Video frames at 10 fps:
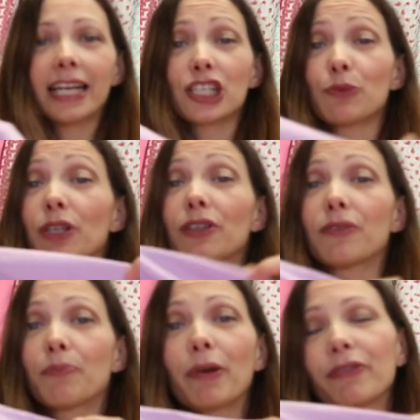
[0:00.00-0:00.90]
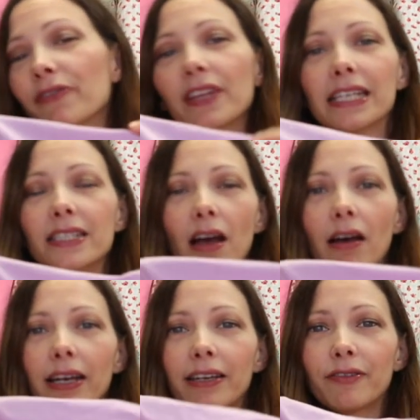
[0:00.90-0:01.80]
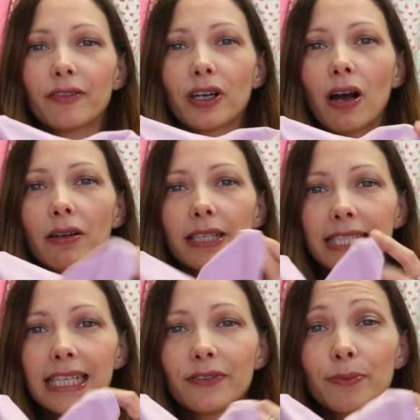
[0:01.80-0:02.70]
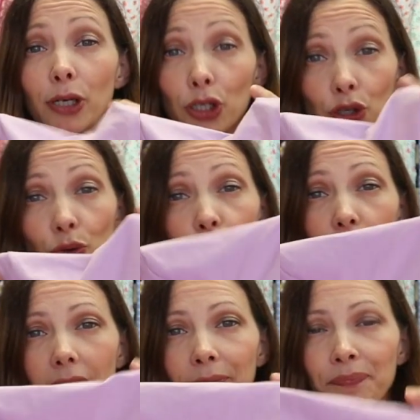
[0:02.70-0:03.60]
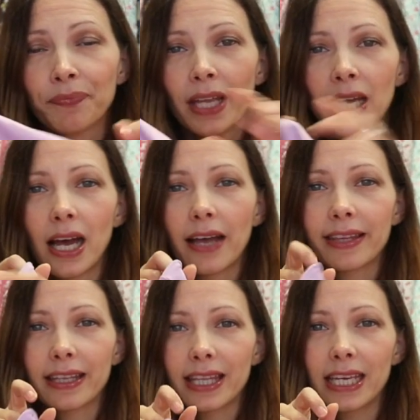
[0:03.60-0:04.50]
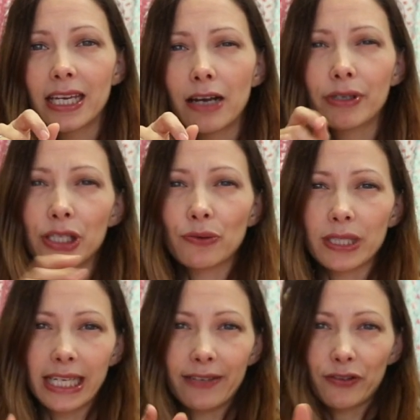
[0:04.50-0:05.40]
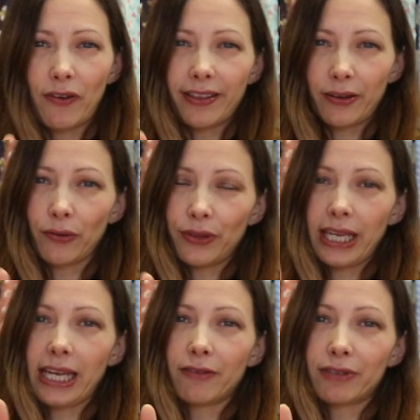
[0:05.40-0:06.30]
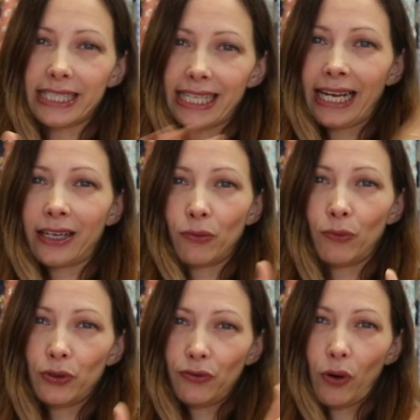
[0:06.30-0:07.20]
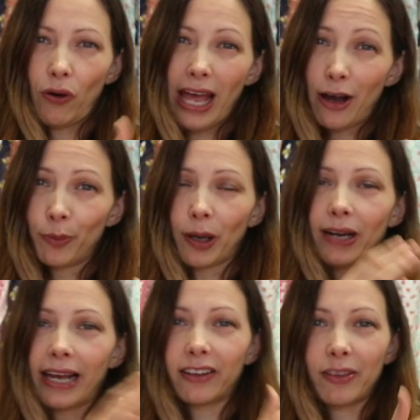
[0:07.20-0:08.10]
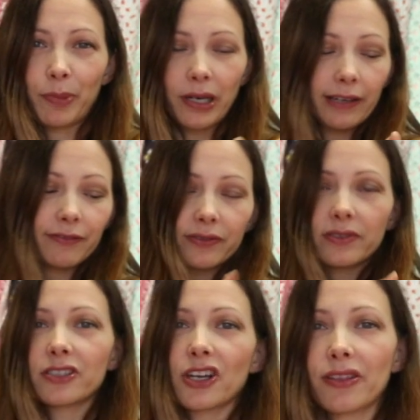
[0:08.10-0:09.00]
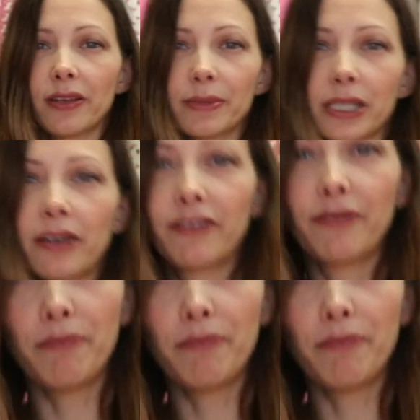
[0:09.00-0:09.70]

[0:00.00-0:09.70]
And actually with both of these, I've cut the sleeves much shorter. I think the original sleeves, you've either got the wrist length or you've got elbow length, but I've done them to kind of